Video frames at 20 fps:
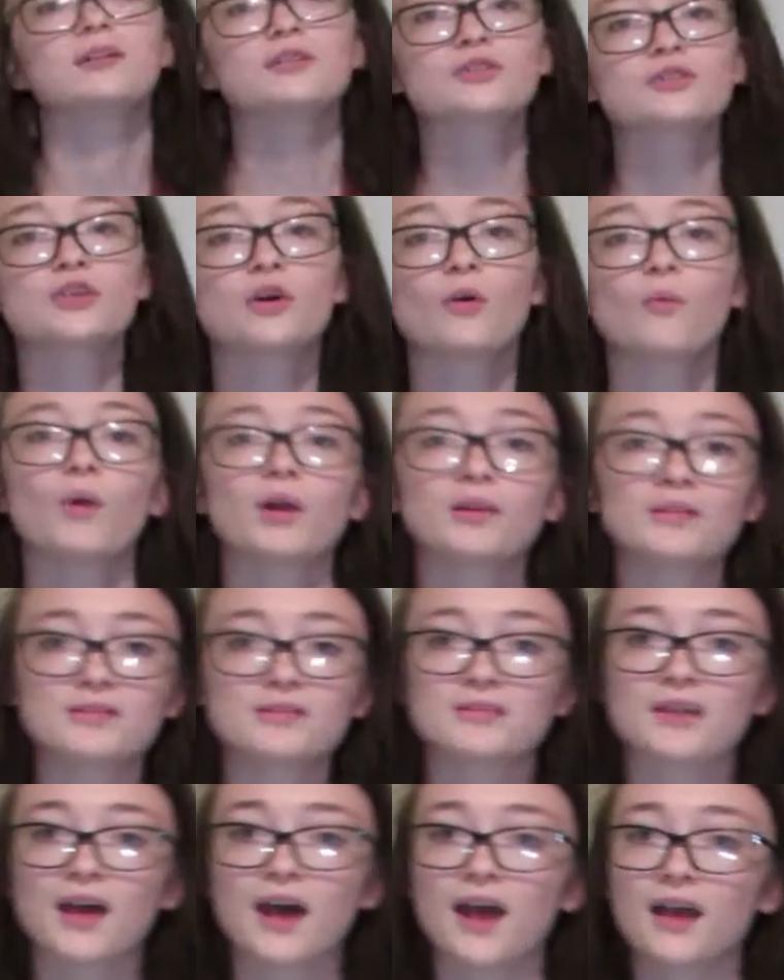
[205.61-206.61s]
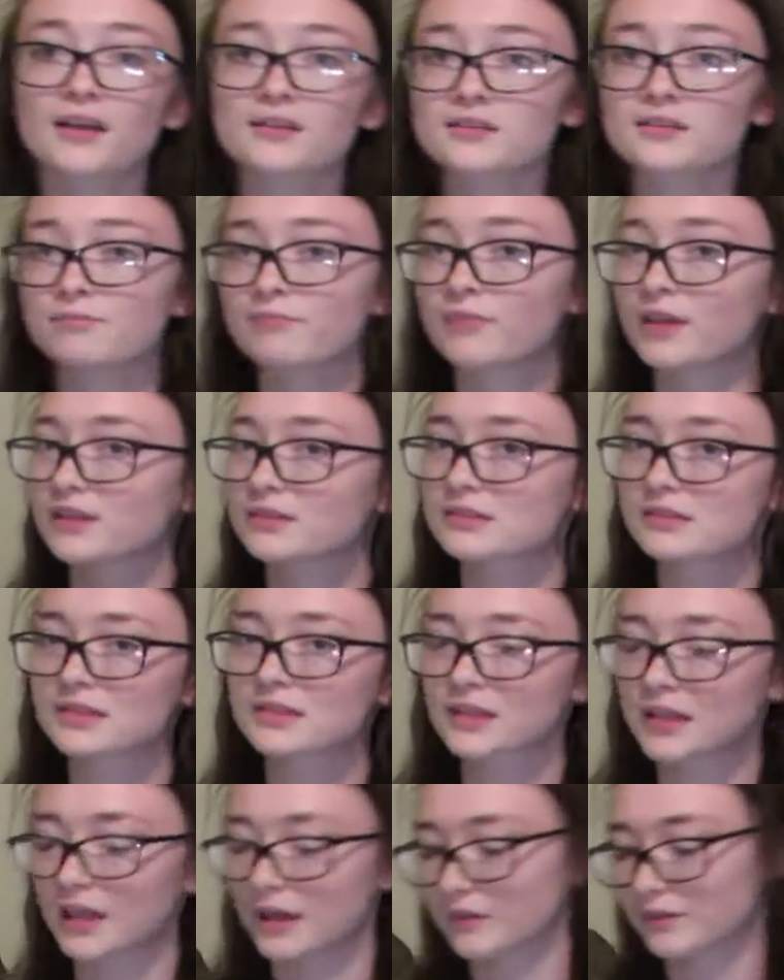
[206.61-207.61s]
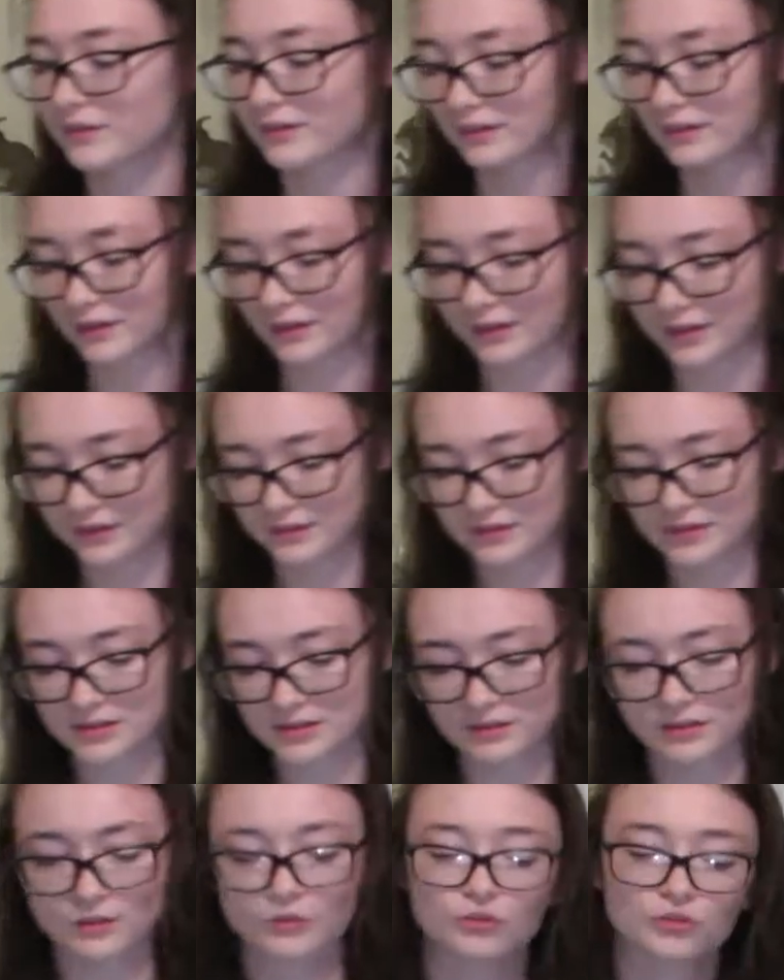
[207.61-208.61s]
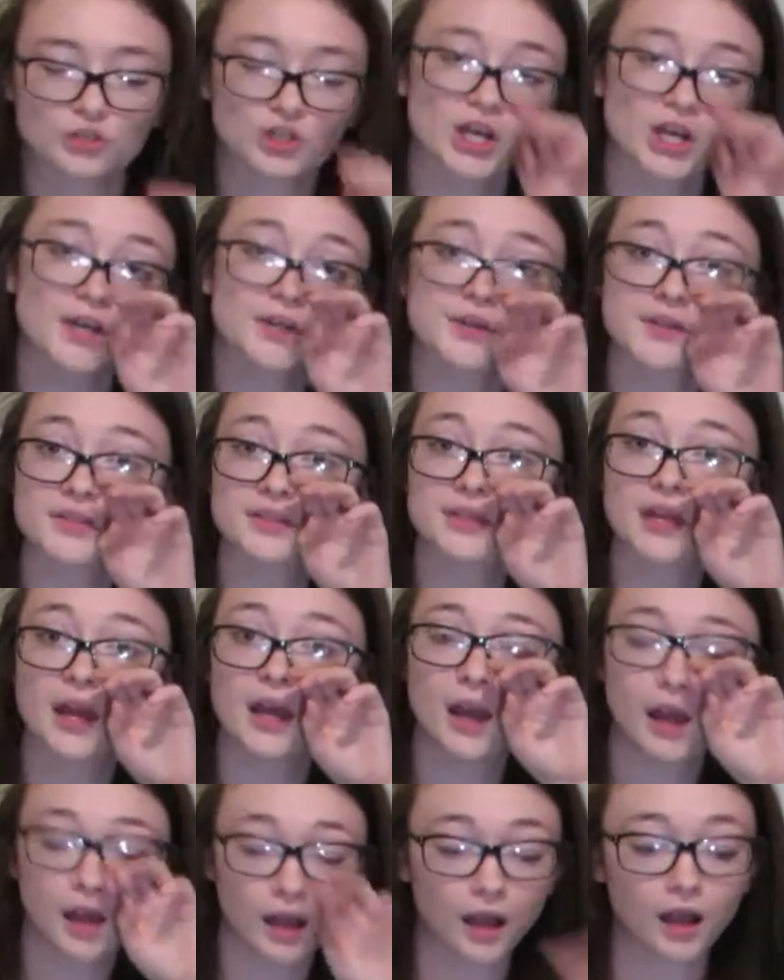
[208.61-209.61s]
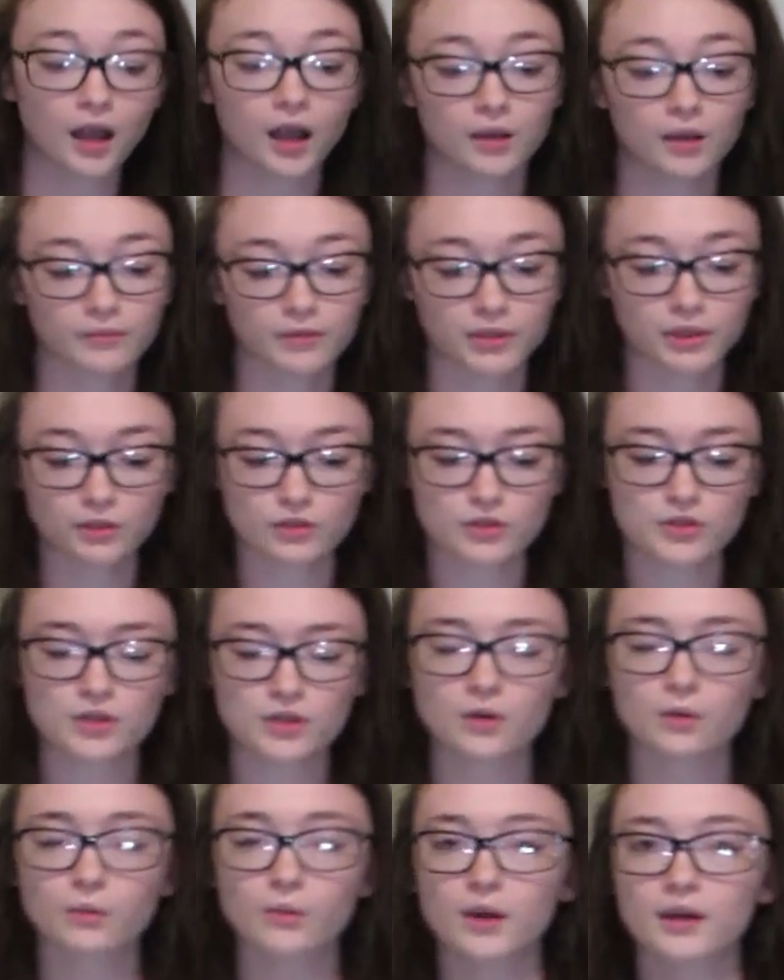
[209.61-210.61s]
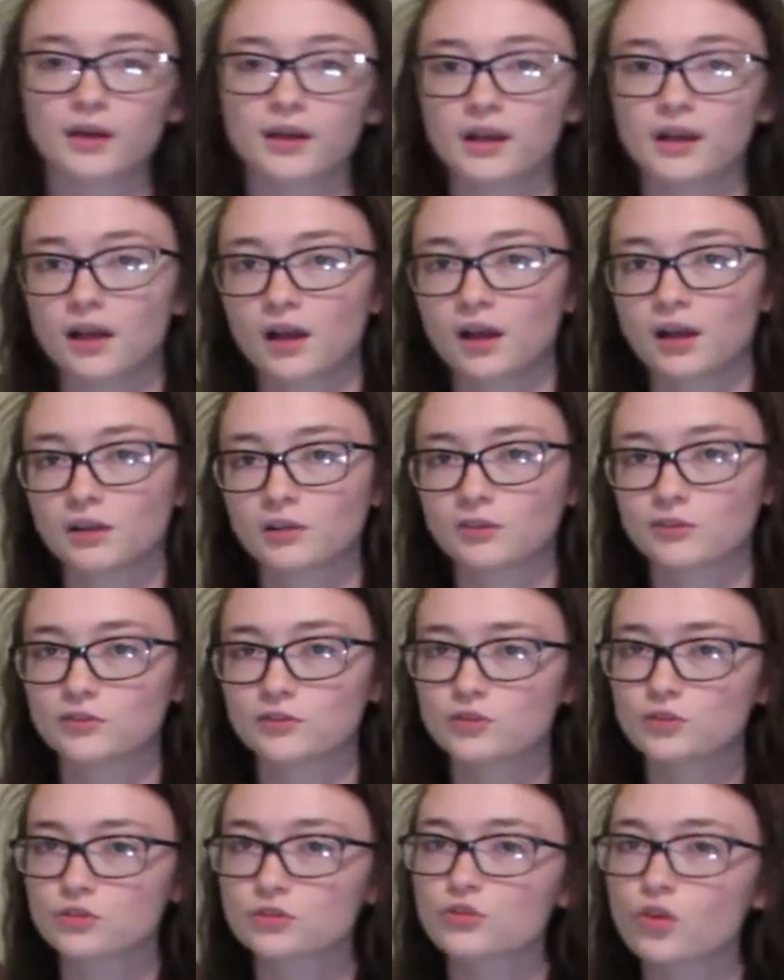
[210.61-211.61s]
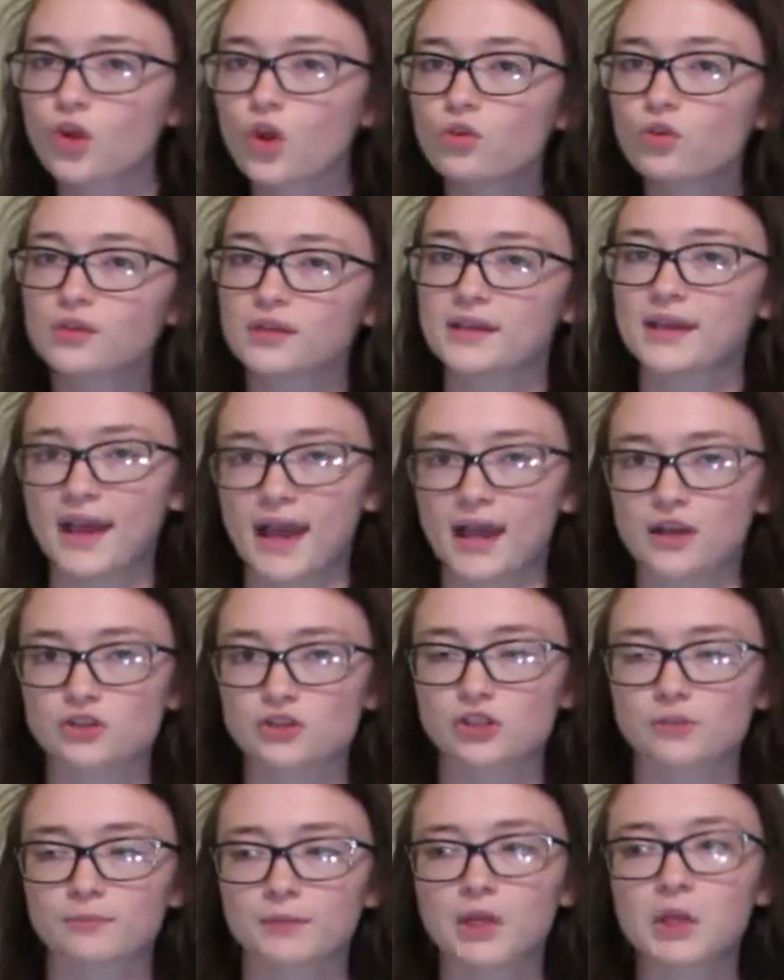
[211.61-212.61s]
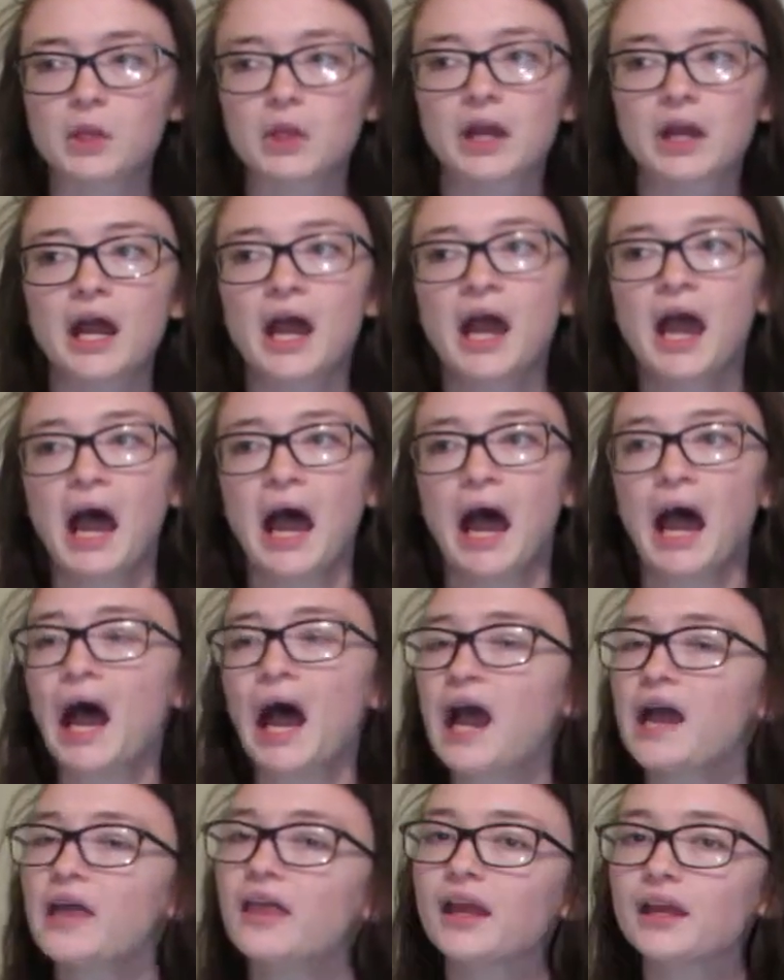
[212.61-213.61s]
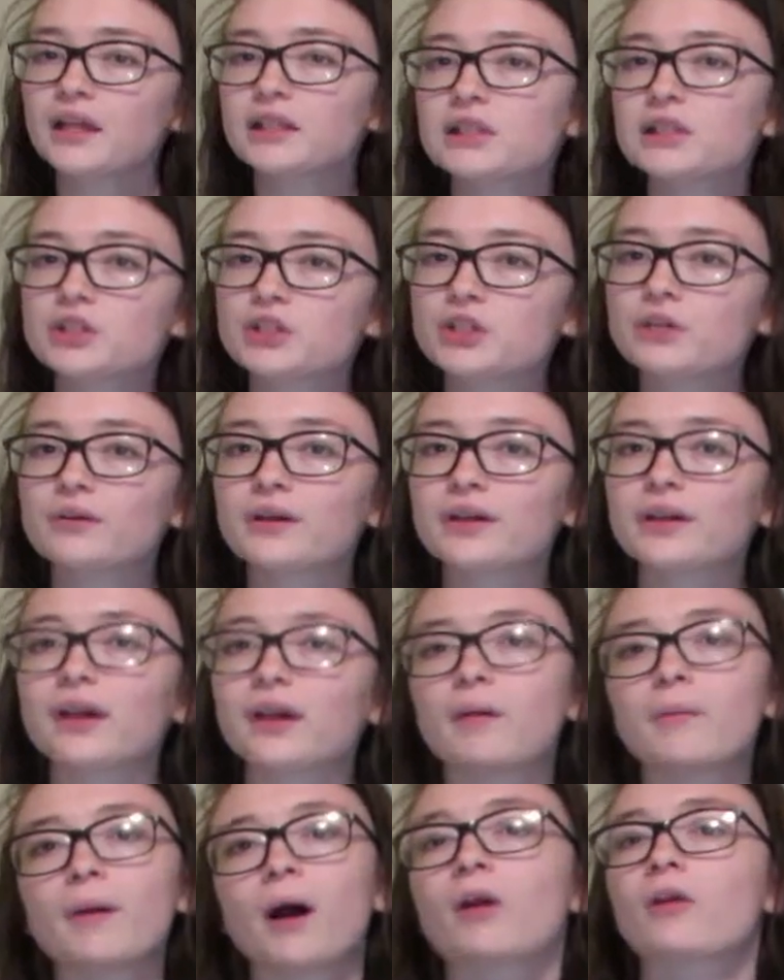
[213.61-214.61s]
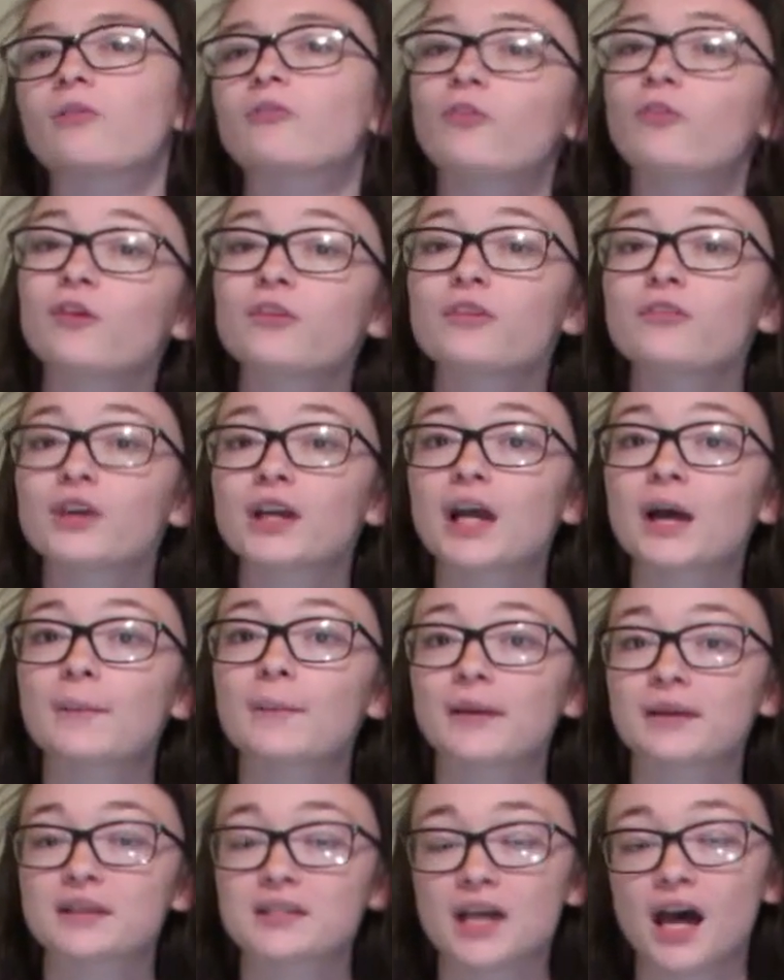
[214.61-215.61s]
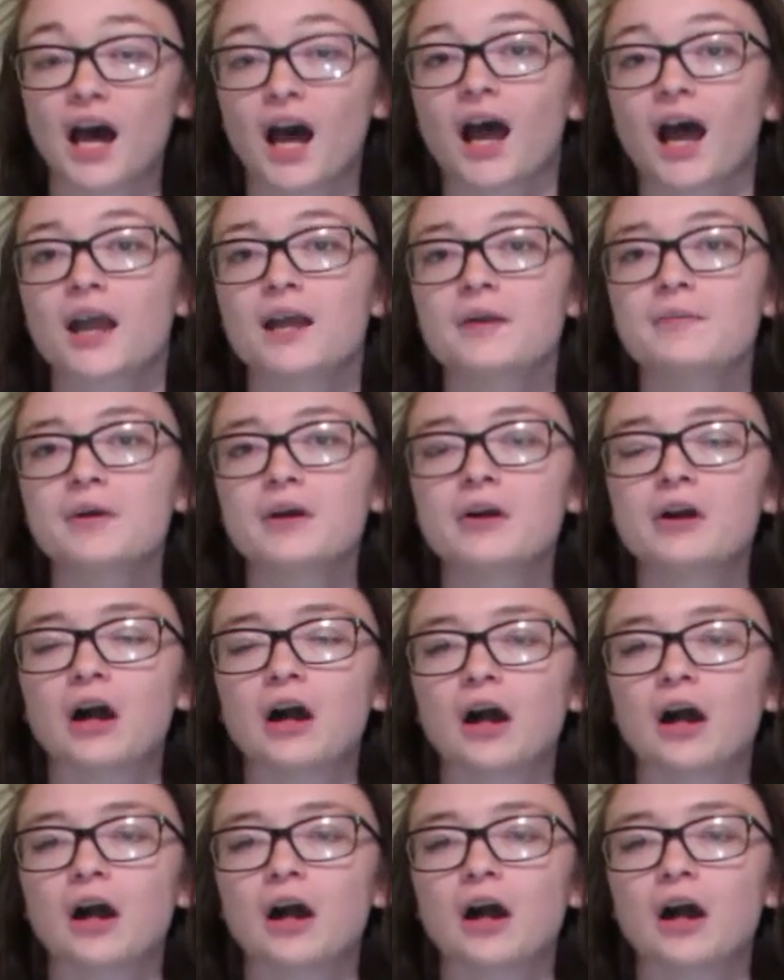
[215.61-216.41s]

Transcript: So once that's mixed together into little chunks, you're just going to want to slowly add your milk. I like to do it about 1/4 of a cup at a time.